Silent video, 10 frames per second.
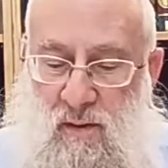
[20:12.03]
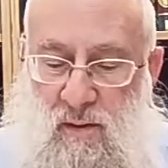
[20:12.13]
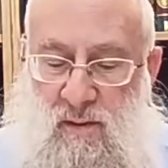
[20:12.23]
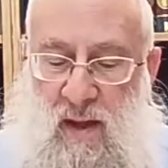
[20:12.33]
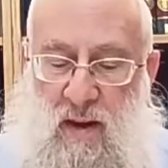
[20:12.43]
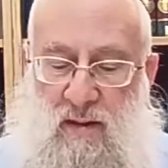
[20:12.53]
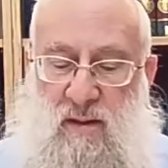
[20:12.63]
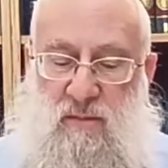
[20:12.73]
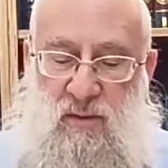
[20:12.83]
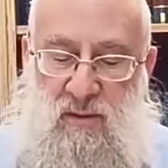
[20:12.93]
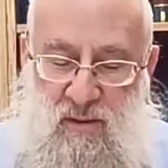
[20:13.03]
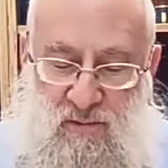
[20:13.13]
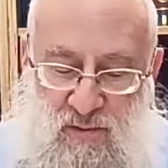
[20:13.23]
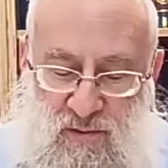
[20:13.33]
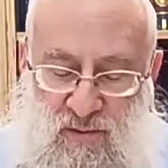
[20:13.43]
Gimel. In other
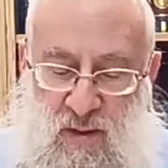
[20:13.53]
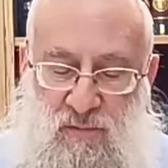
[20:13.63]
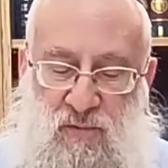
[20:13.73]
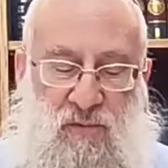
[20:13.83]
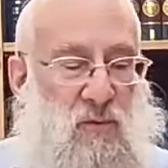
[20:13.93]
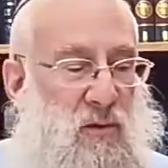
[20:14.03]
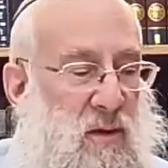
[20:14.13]
words, chapter 4. I